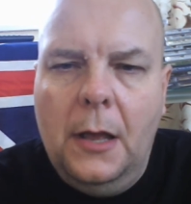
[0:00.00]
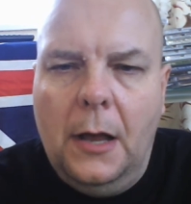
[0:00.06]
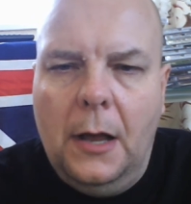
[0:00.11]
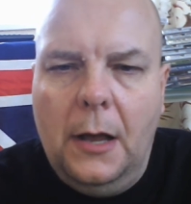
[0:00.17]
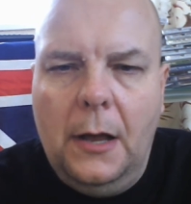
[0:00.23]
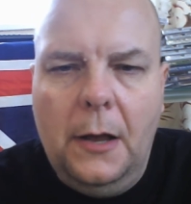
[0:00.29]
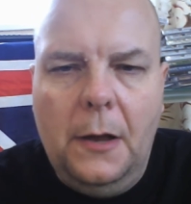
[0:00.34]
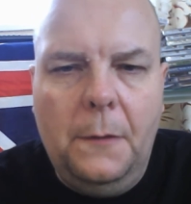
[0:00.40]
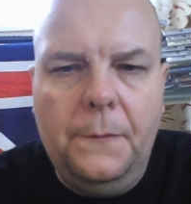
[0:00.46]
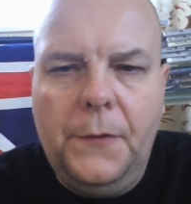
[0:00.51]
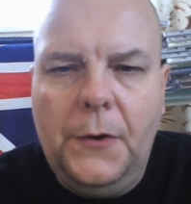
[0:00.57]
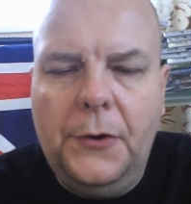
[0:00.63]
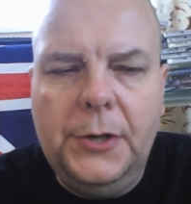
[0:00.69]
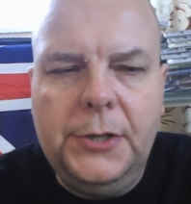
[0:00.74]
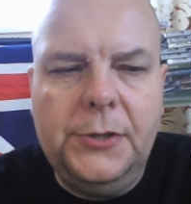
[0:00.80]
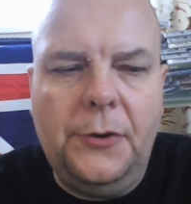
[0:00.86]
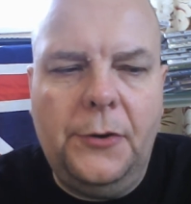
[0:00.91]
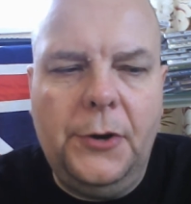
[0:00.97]
I'm
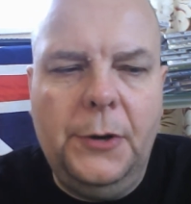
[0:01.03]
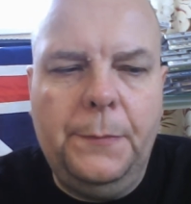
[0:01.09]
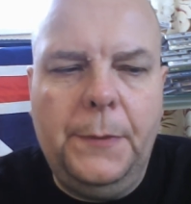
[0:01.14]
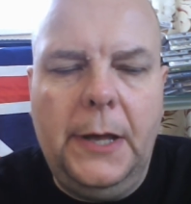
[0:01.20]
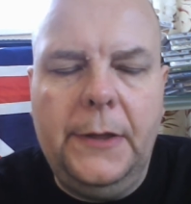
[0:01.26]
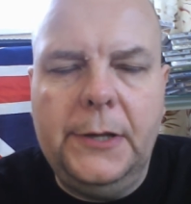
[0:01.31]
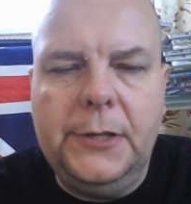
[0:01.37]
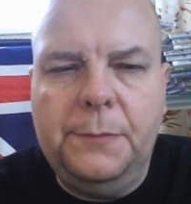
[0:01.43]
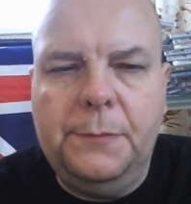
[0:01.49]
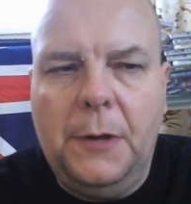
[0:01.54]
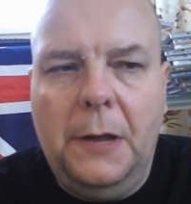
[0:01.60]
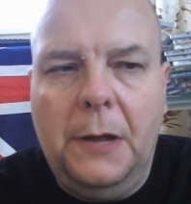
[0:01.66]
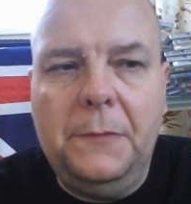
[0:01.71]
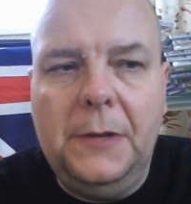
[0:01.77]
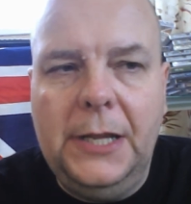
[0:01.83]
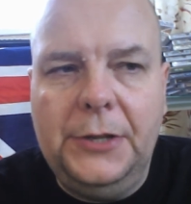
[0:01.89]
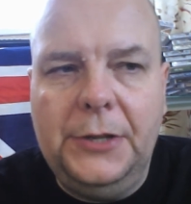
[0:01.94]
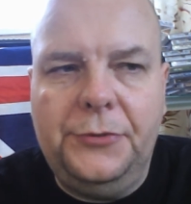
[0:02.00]
very sorry about this, but
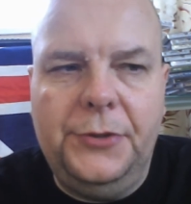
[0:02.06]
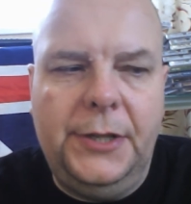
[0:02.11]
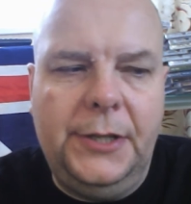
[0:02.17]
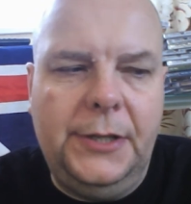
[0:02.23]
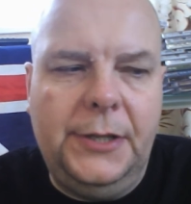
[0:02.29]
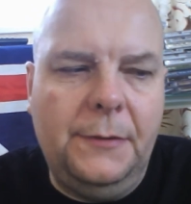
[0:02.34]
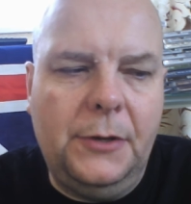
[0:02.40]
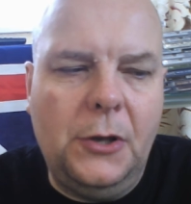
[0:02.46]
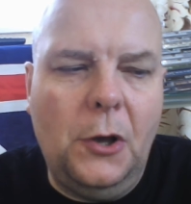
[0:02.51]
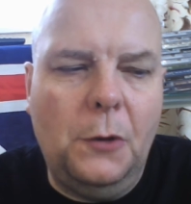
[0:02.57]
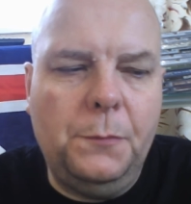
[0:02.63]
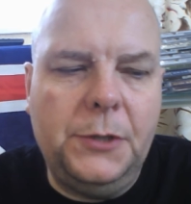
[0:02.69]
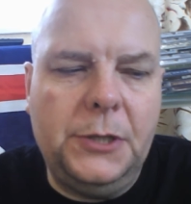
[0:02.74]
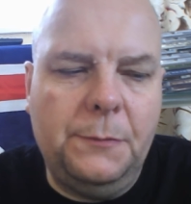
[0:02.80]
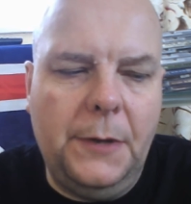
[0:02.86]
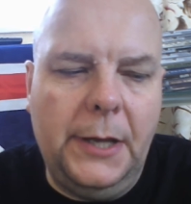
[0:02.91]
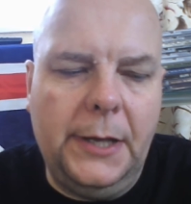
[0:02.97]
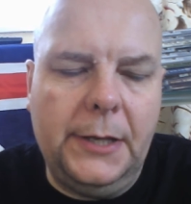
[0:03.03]
I'm literally
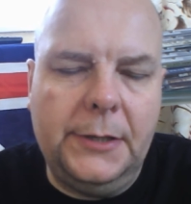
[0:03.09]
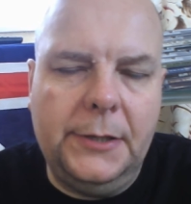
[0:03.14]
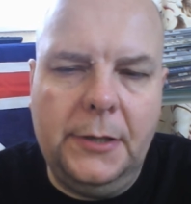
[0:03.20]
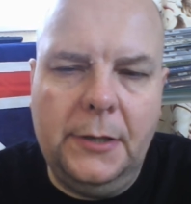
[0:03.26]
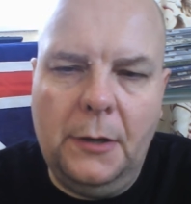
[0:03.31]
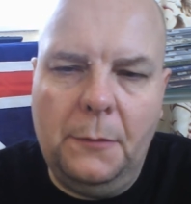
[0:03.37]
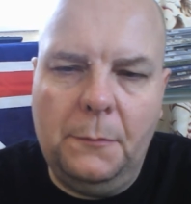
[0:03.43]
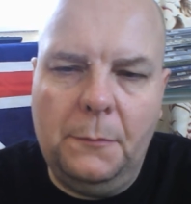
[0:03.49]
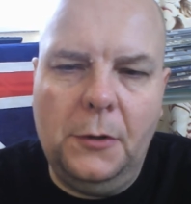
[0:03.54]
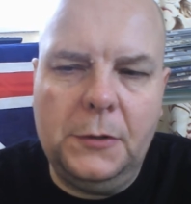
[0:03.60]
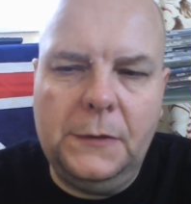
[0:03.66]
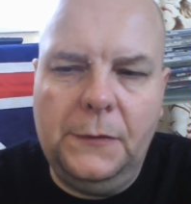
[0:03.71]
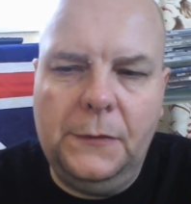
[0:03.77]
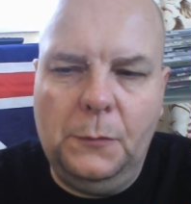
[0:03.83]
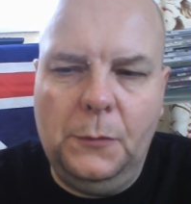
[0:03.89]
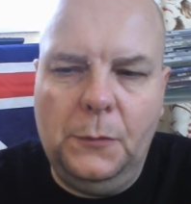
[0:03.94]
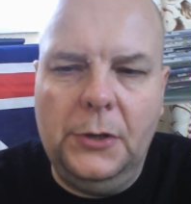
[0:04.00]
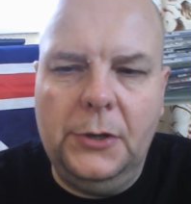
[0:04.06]
gobsmacked. I'm lost
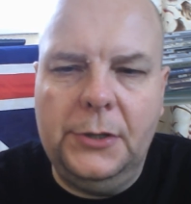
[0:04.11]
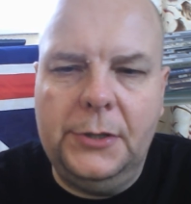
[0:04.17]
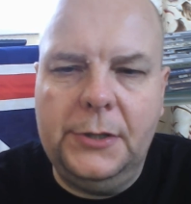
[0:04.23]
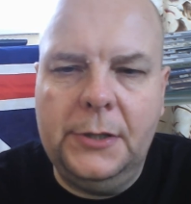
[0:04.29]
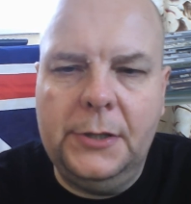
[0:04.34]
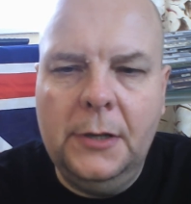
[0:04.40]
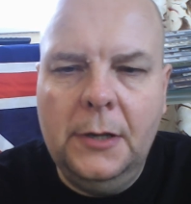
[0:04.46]
for words.